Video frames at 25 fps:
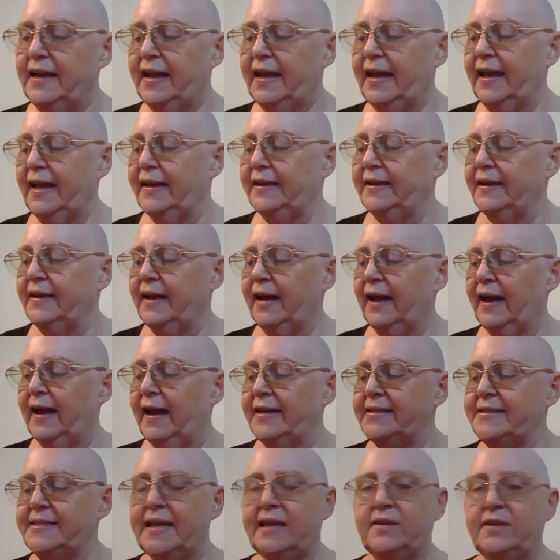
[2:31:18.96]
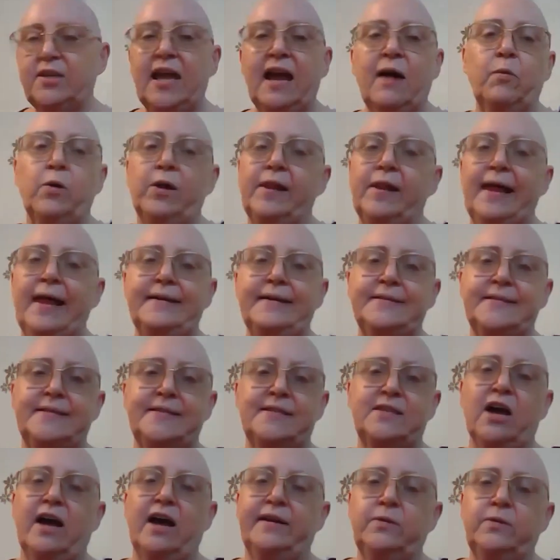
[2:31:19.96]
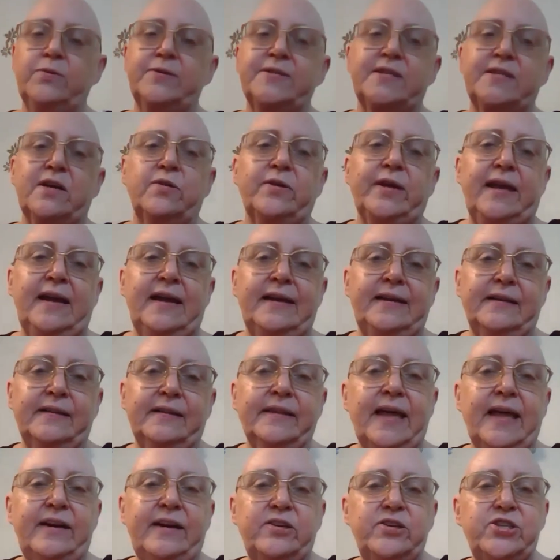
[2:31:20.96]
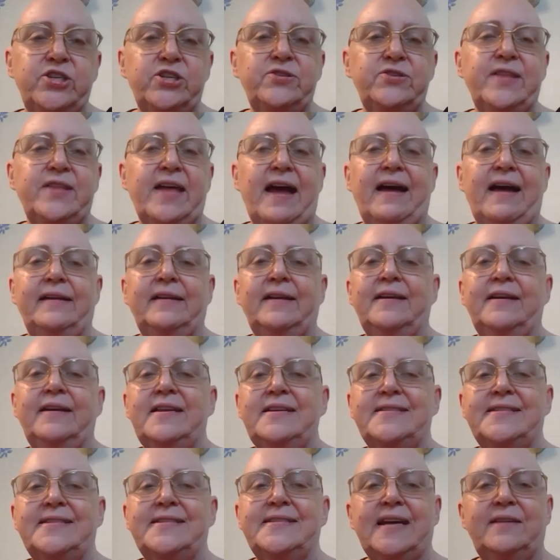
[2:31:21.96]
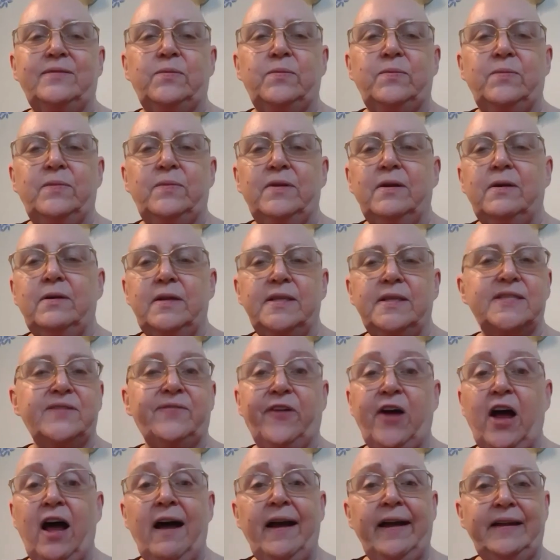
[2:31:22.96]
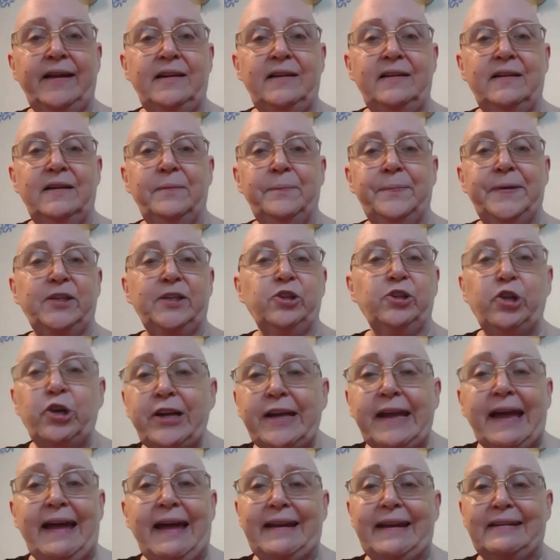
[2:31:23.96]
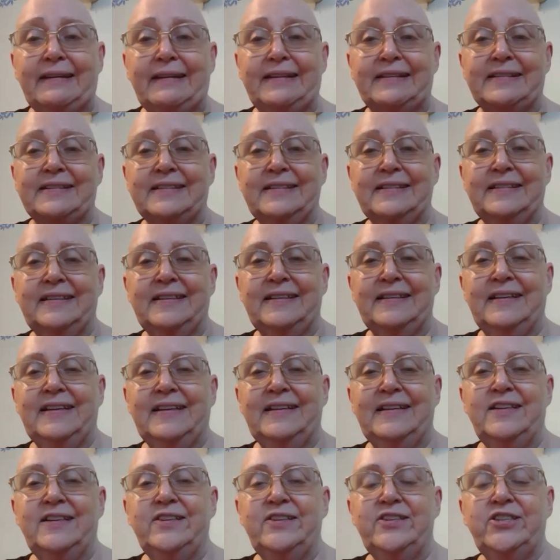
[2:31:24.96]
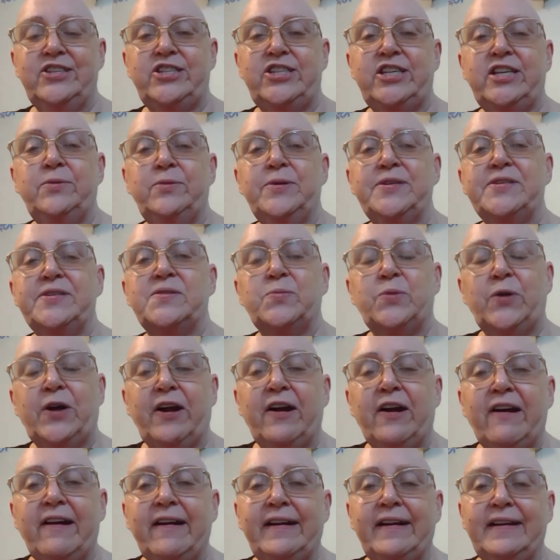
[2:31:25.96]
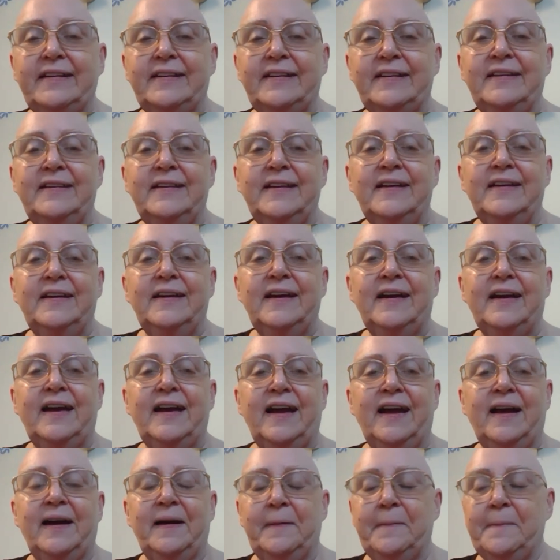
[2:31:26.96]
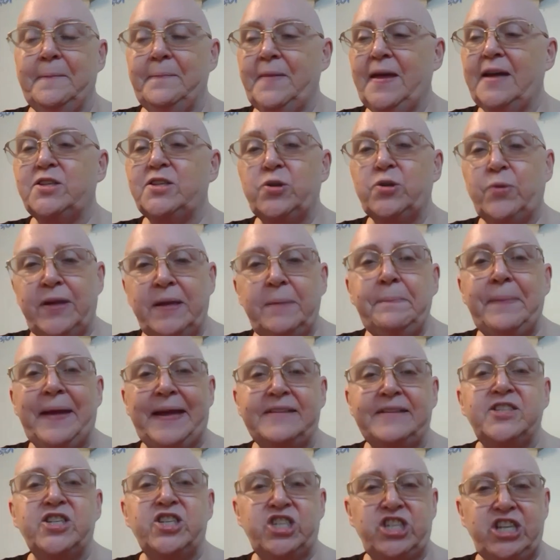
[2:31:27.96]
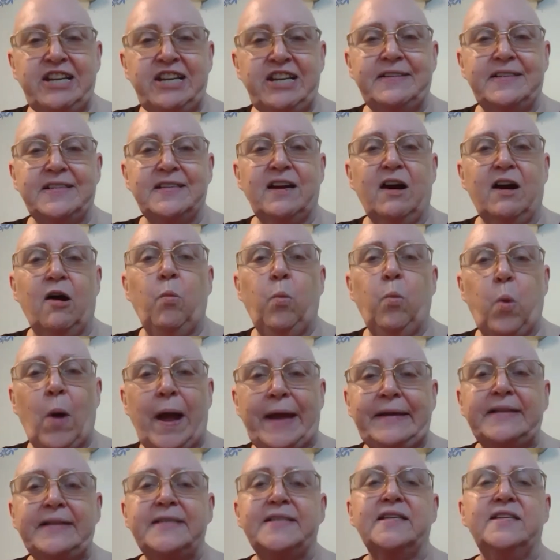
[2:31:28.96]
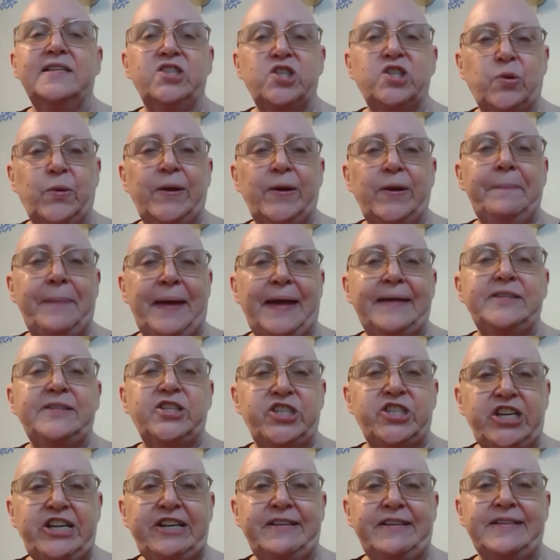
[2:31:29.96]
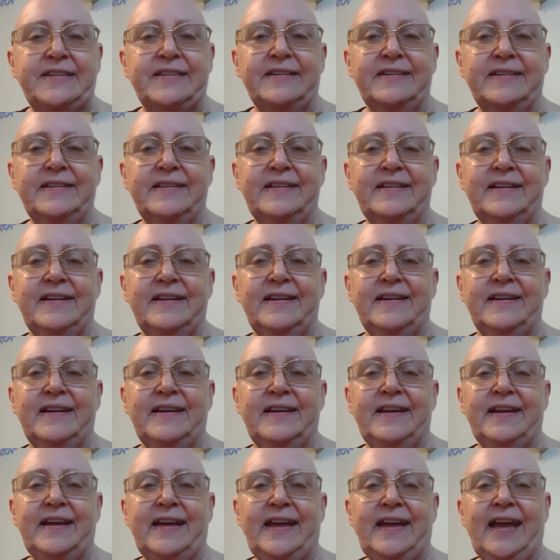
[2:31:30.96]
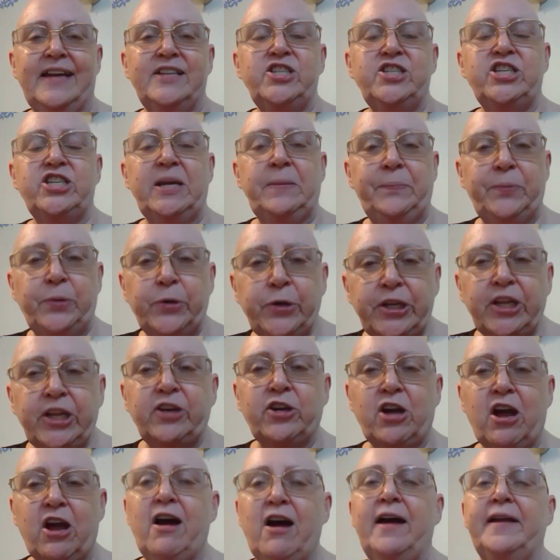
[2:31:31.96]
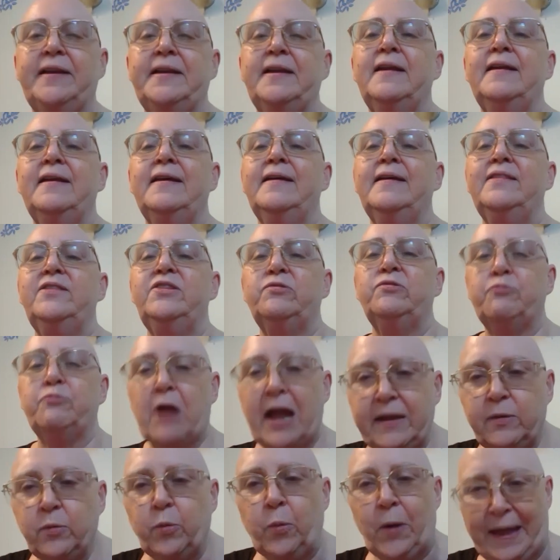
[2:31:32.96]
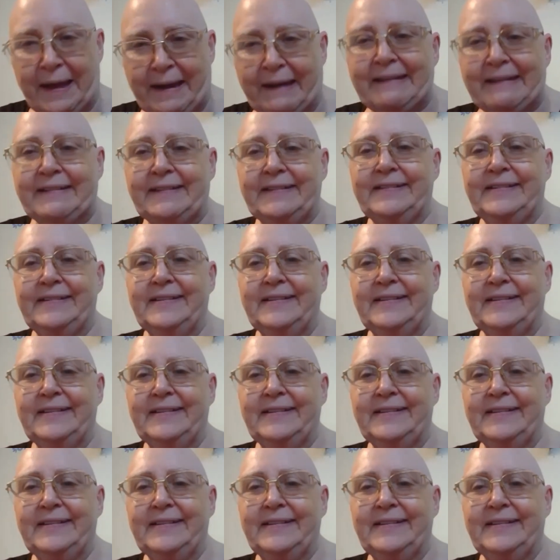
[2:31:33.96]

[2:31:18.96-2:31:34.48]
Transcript: And I said, yeah, well, I thought it was okay to let her do that. And he said, it's fine, but look at it. She was wearing um, a twin bed sheet, a white twin bed sheet, and she put it on the right way.